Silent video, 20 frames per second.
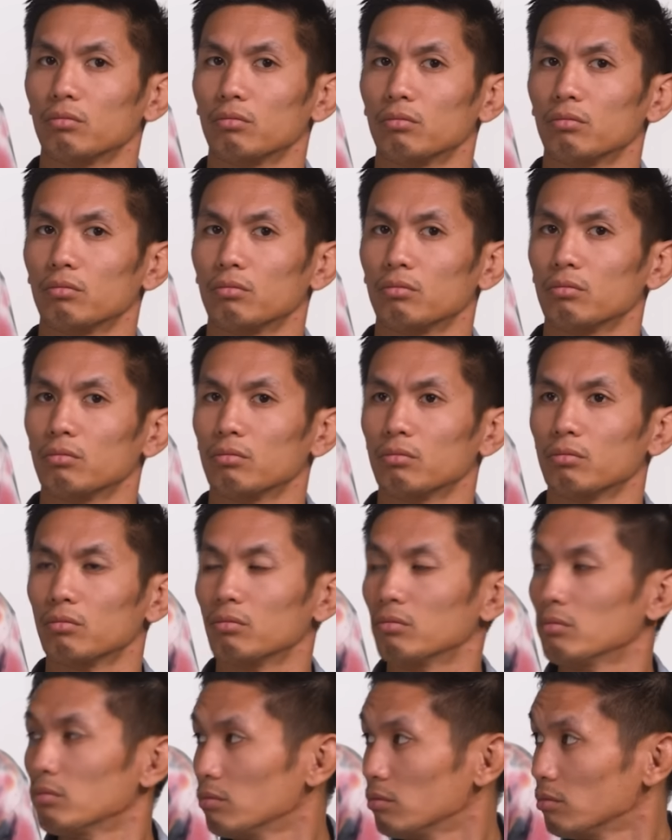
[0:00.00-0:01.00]

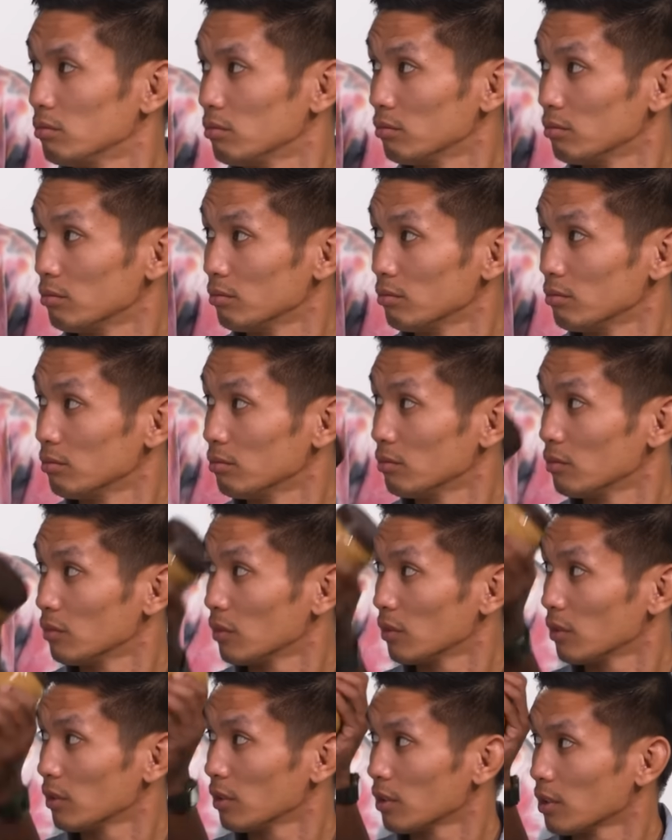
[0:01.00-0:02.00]

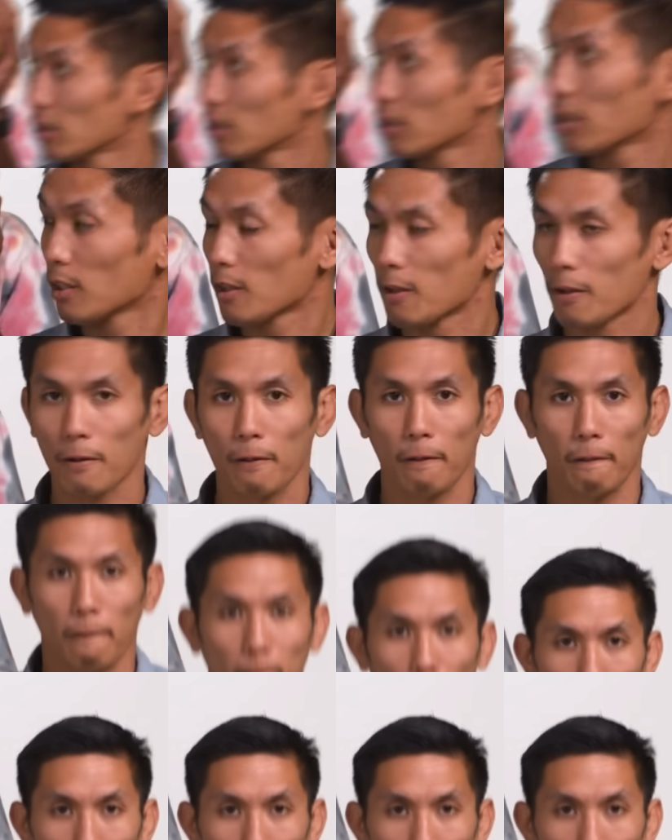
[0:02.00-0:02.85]
(not speaking)